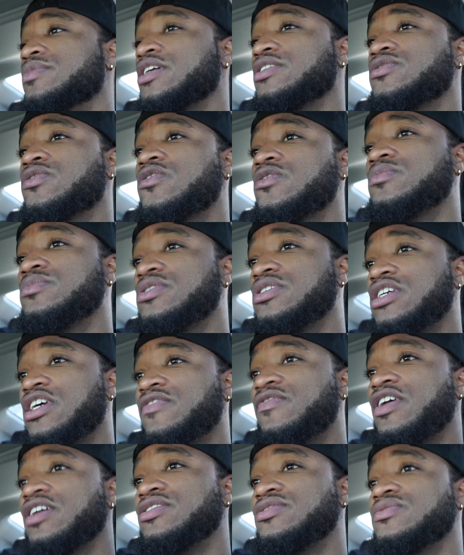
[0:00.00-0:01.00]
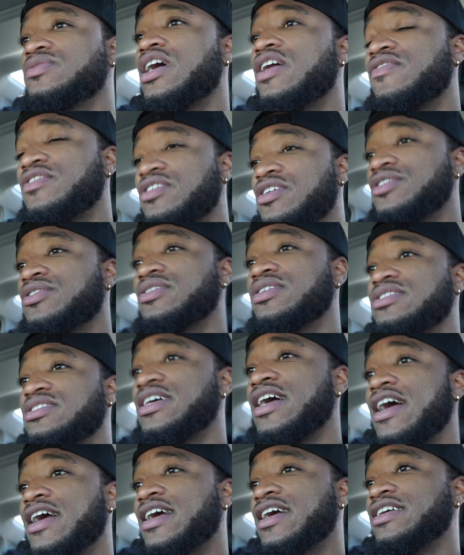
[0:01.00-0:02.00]
They told me if I do have another
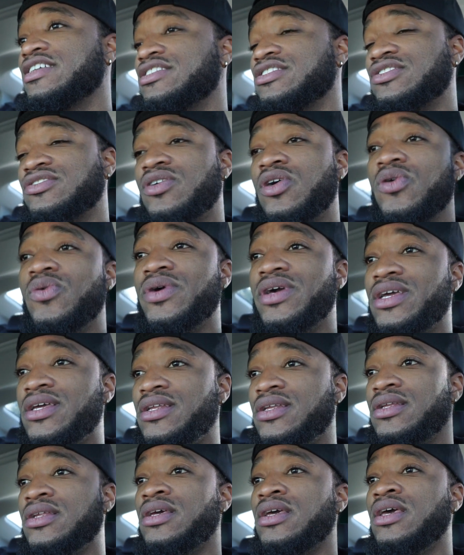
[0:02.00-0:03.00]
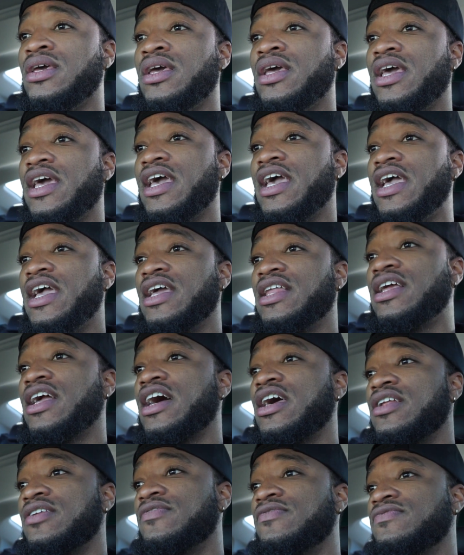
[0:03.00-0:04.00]
attack, I could just go in and
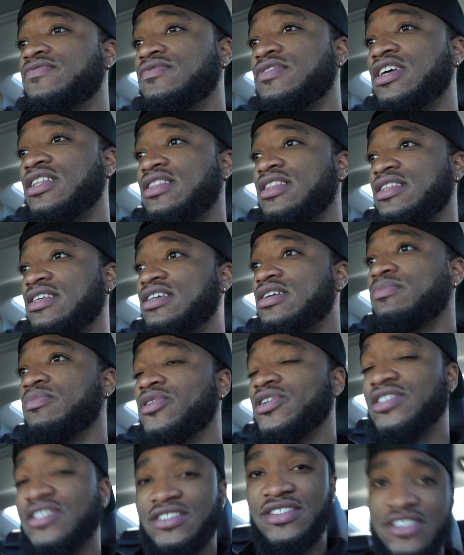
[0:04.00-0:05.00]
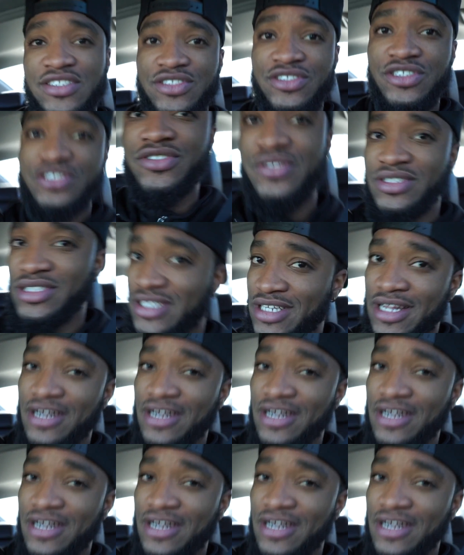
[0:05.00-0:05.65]
kind of get the emergency surgery and